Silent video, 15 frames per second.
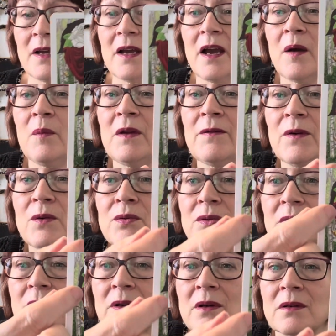And we've
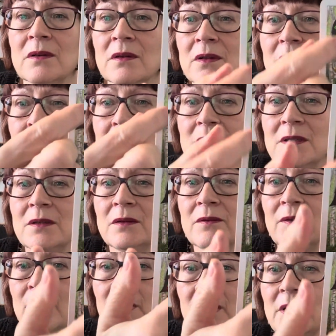also got
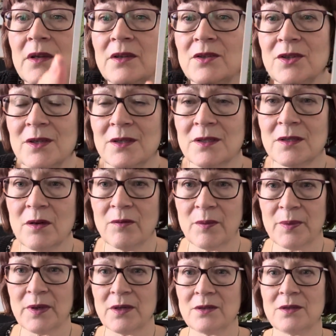silver birches. Silver
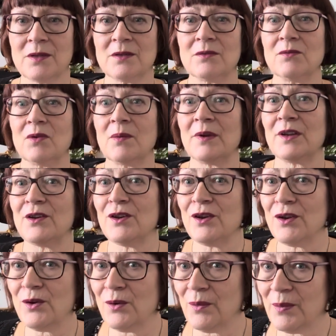birches are all about
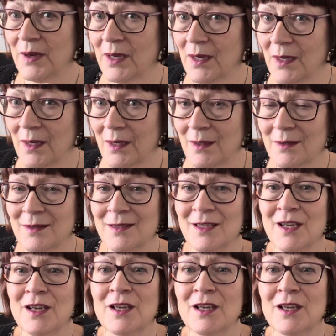new beginnings.